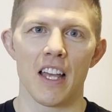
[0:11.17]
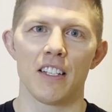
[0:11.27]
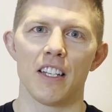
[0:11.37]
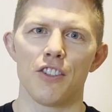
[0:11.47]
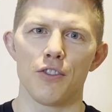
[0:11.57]

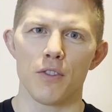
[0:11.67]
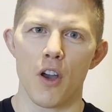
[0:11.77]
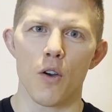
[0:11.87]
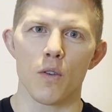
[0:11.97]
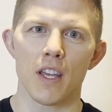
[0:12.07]
Did you
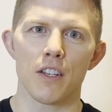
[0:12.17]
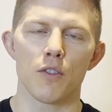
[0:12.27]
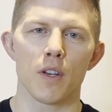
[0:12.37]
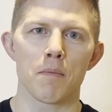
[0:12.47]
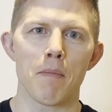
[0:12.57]
know that
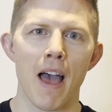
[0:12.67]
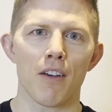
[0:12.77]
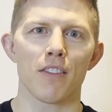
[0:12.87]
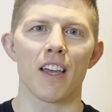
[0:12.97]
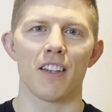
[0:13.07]
doing
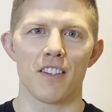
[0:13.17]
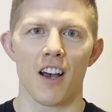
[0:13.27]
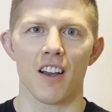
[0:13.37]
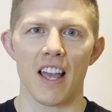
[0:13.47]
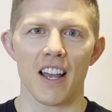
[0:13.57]
mouth and
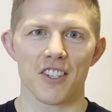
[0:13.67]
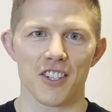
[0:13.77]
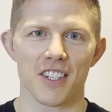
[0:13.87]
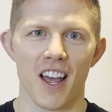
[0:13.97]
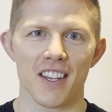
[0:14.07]
tongue
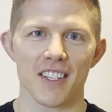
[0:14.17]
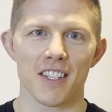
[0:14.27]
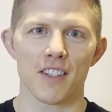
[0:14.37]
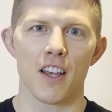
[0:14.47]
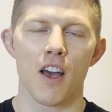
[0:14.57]

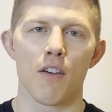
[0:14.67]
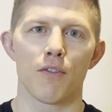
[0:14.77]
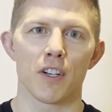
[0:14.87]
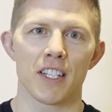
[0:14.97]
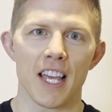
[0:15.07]
exercises
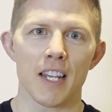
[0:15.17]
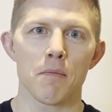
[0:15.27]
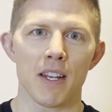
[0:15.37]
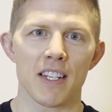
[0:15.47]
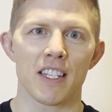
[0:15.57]
for 10
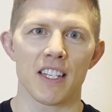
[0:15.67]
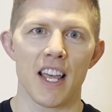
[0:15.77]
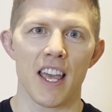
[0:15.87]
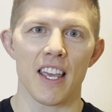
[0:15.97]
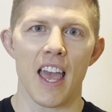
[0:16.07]
minutes a
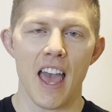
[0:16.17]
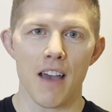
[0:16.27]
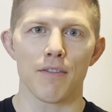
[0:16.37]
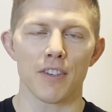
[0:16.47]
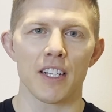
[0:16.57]
day,
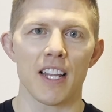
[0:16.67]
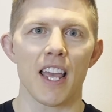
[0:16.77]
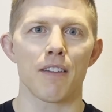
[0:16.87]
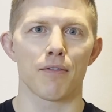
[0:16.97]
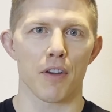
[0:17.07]
every
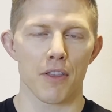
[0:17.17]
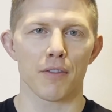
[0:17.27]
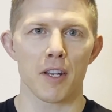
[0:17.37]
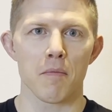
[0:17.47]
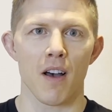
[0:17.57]
day for
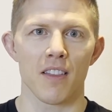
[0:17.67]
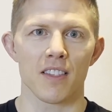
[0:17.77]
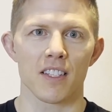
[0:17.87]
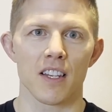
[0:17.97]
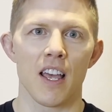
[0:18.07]
three
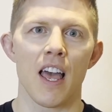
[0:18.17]
months,